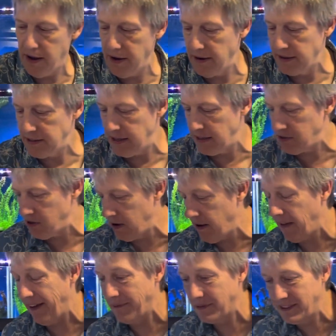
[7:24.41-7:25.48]
and a tetra?
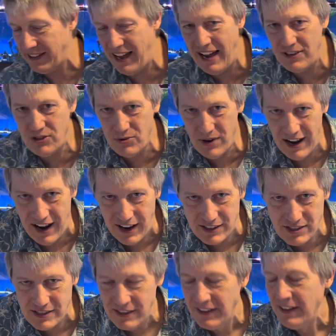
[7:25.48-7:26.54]
I'm glad you
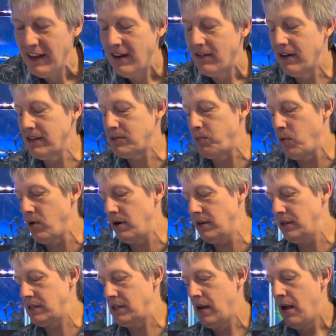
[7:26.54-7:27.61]
asked.
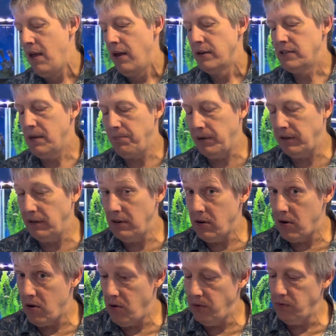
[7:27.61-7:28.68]
Rasboras typically
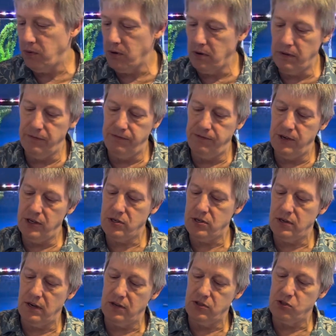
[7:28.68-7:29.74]
are old world fish
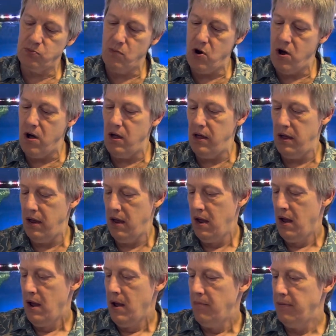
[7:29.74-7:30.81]
that are small,
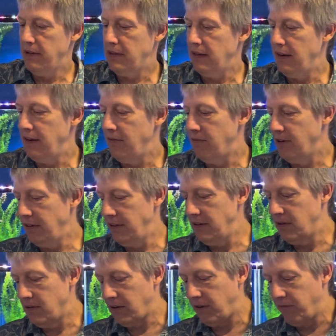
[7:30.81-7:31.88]
but they really
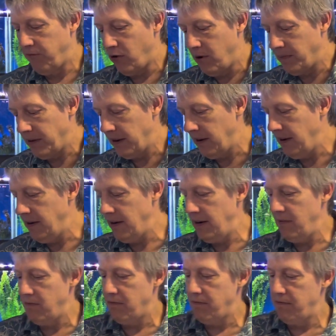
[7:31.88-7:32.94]
don't conform to
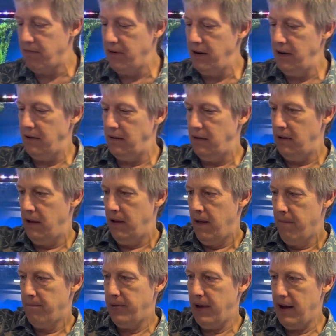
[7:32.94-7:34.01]
any real
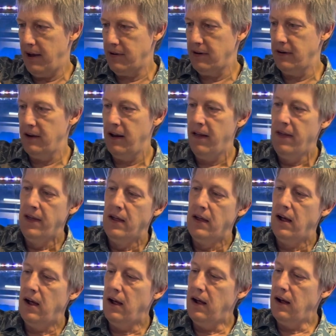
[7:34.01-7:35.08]
pattern.
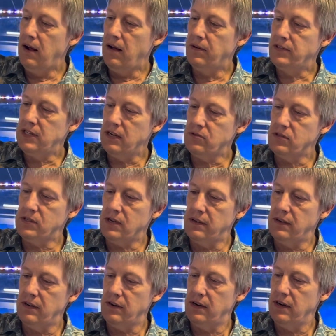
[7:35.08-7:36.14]
Tetras, on
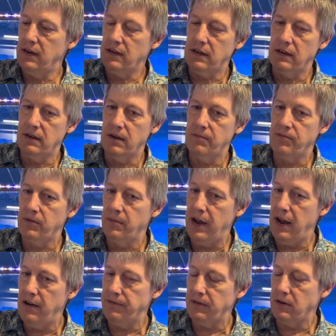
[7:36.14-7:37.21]
the other hand, can come from
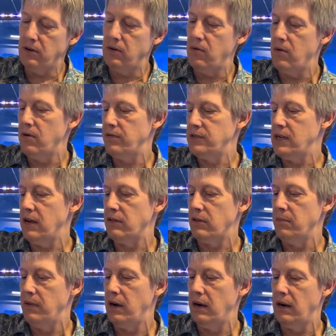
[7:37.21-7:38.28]
Africa or South
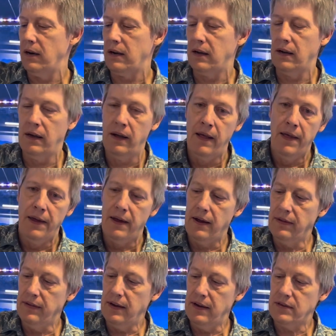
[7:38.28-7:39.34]
America,
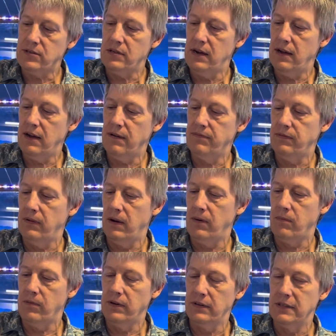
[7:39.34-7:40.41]
and they actually have
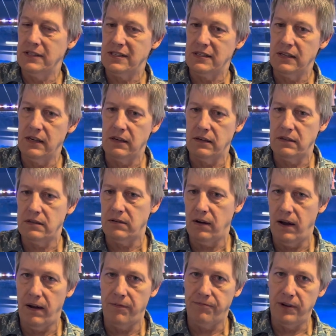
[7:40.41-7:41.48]
a real distinct
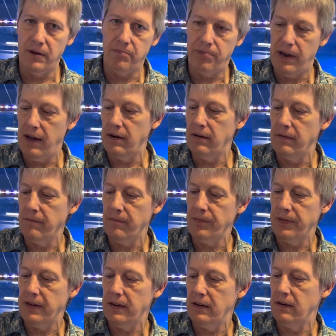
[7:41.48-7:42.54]
fin pattern
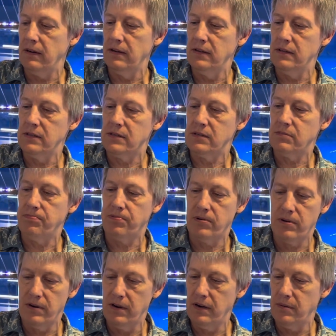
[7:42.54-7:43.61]
that is
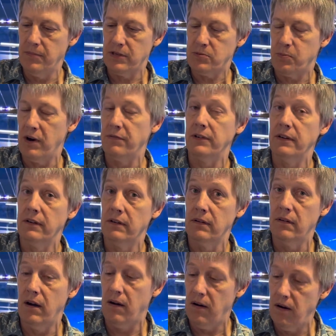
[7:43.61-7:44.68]
pretty much prevalent
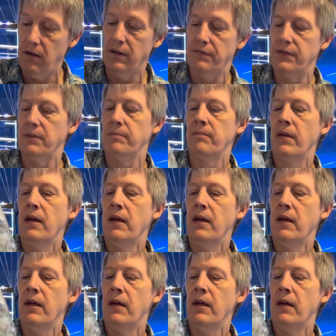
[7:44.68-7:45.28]
in all of them.